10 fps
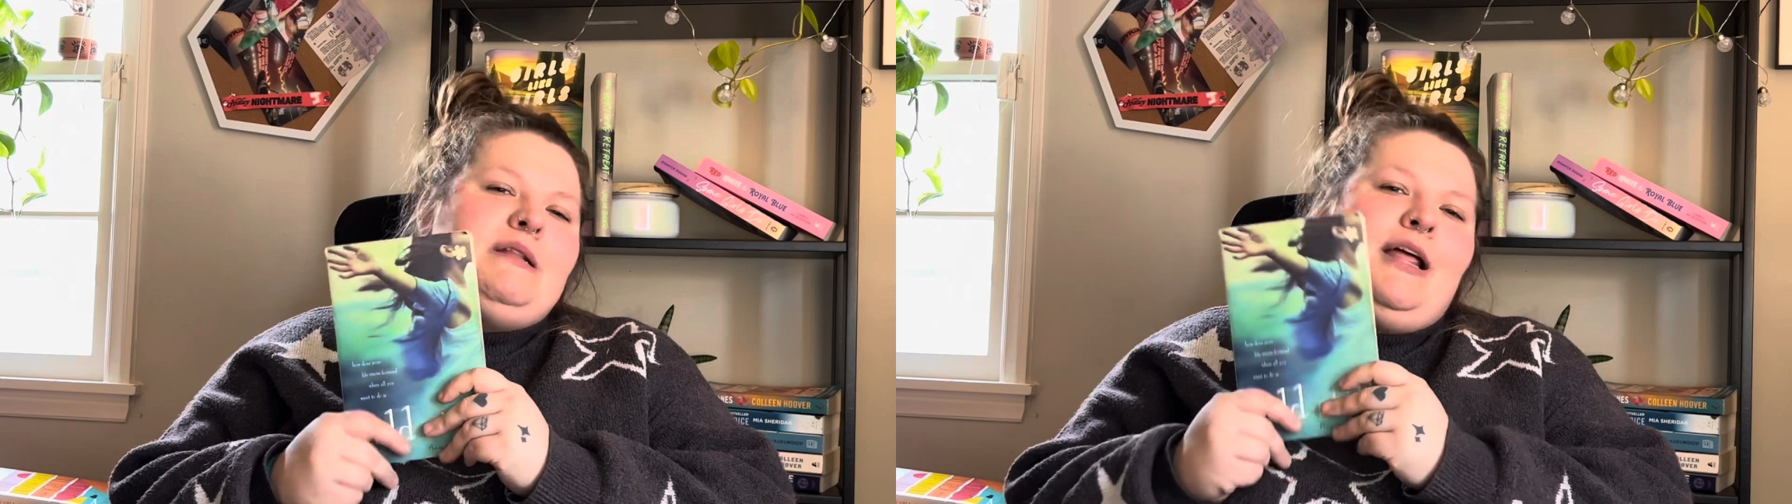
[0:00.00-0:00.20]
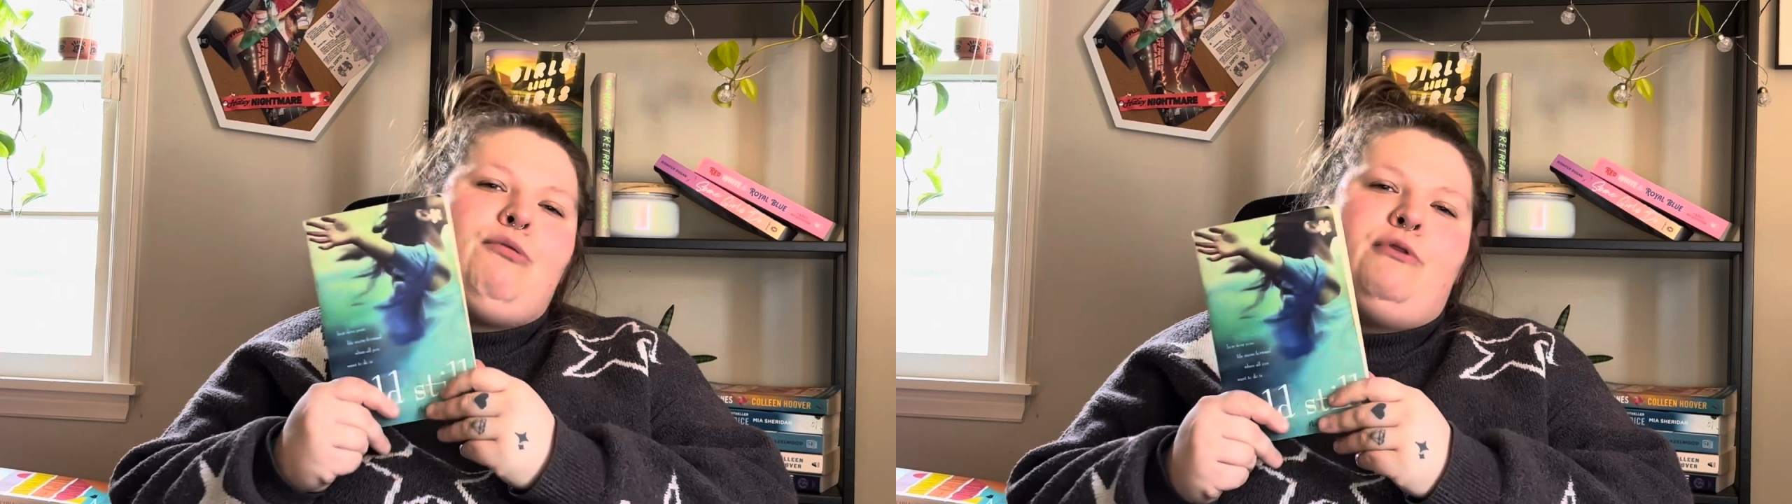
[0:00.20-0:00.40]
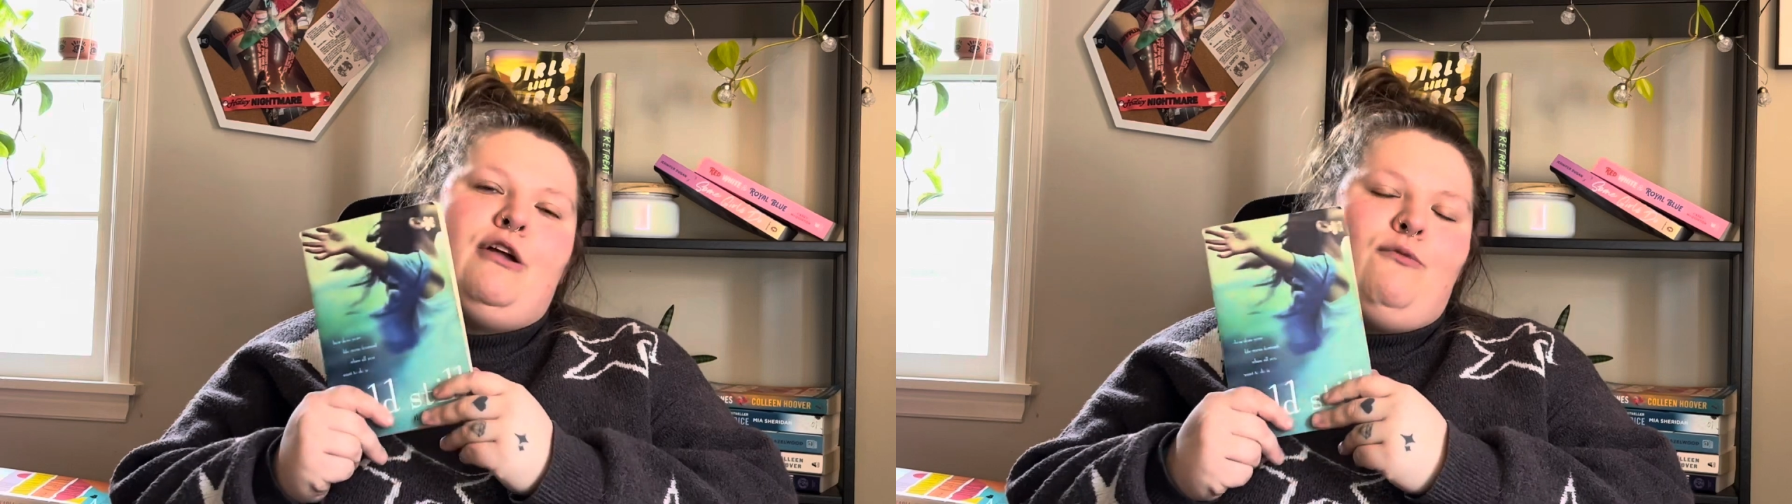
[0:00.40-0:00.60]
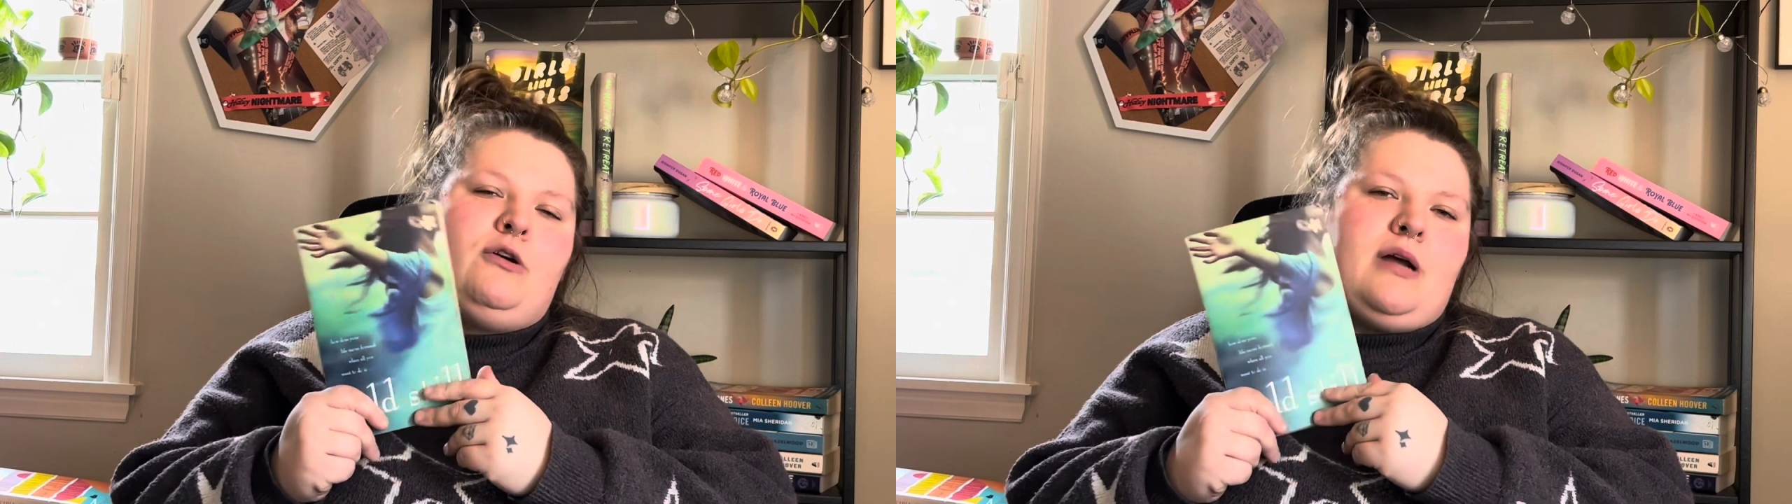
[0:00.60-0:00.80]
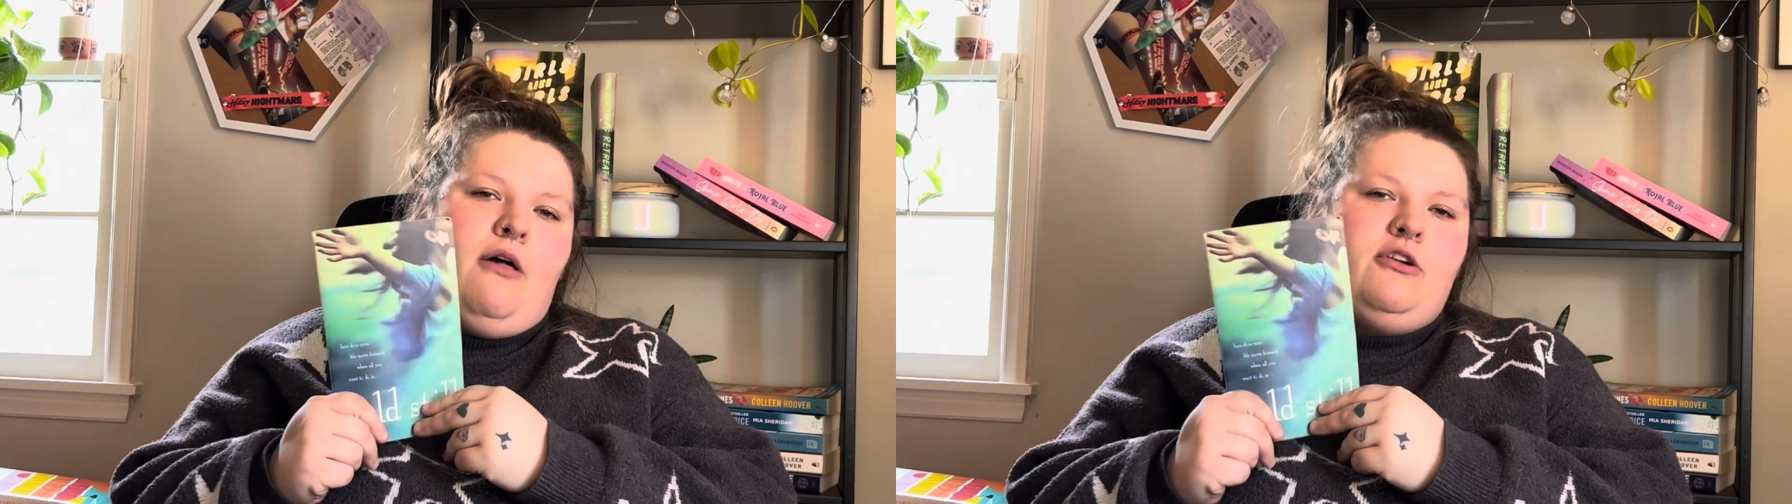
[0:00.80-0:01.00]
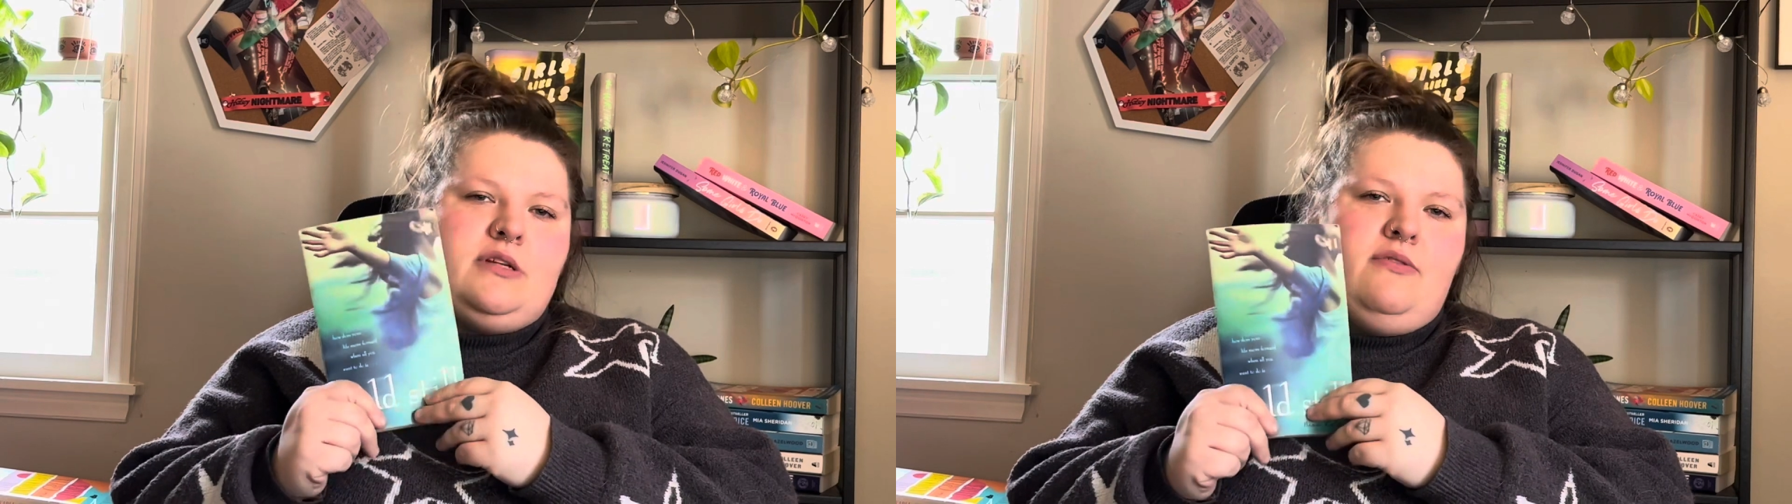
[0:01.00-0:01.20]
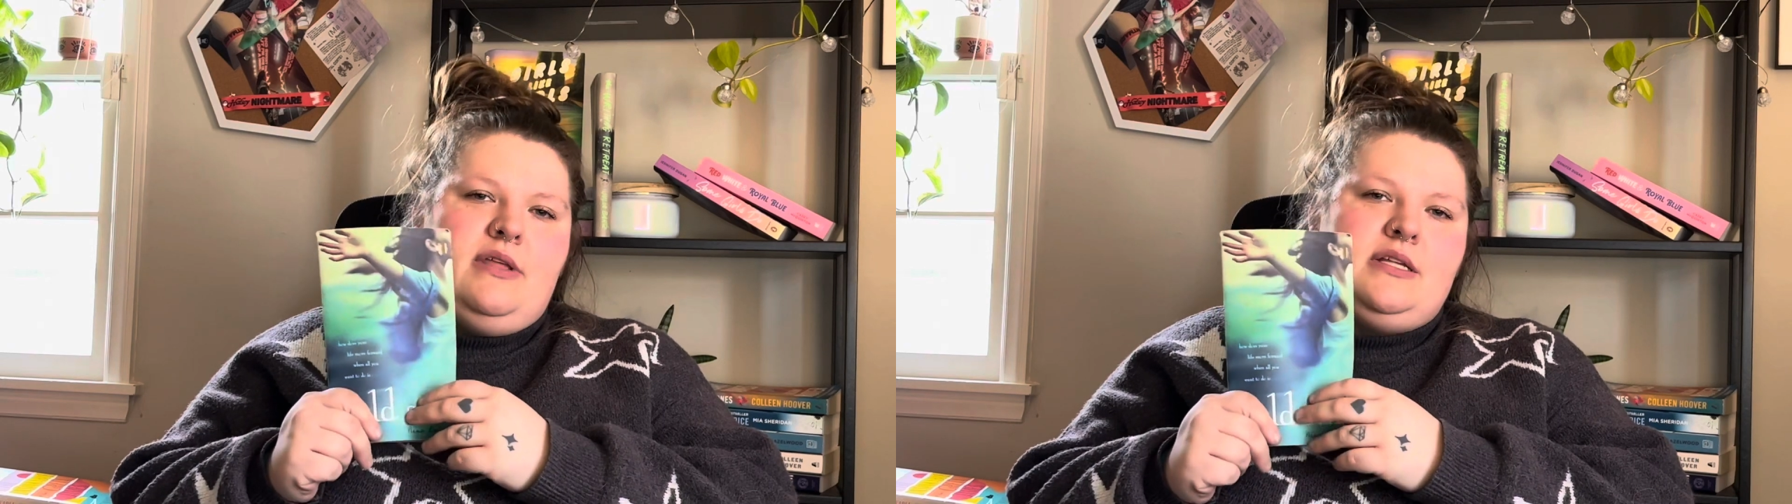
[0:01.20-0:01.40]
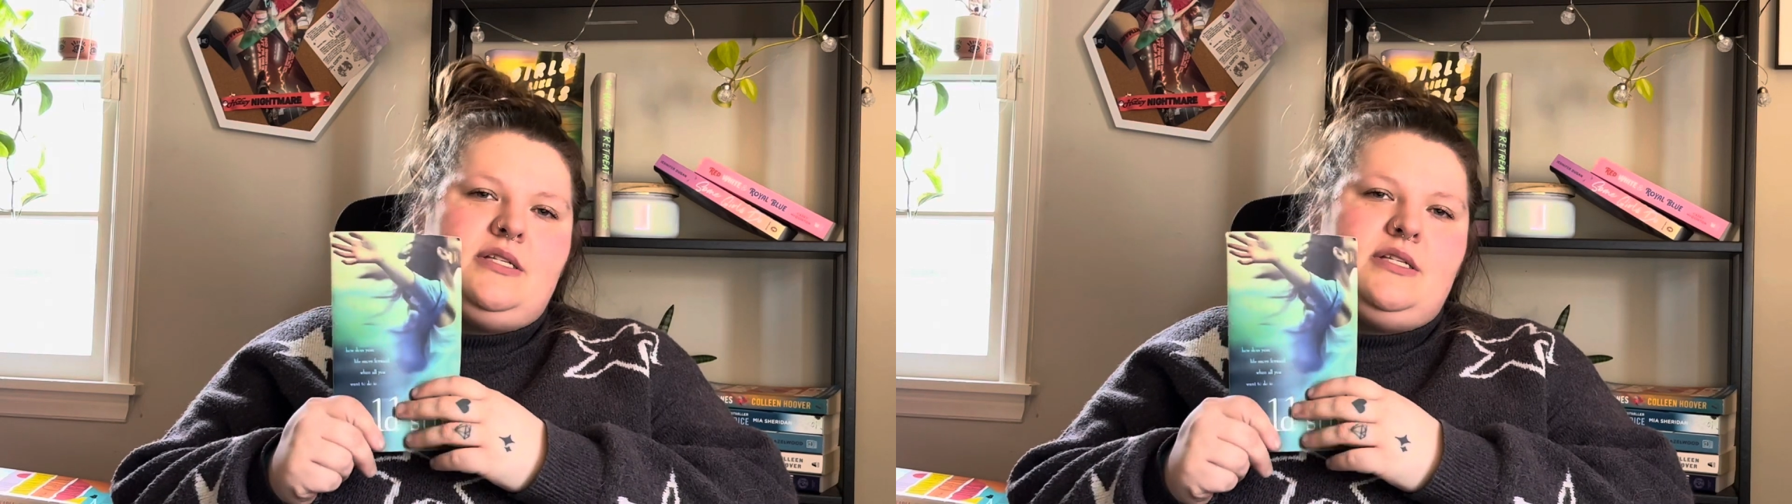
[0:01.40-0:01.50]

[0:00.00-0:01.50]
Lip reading: like $3 or $4 on this,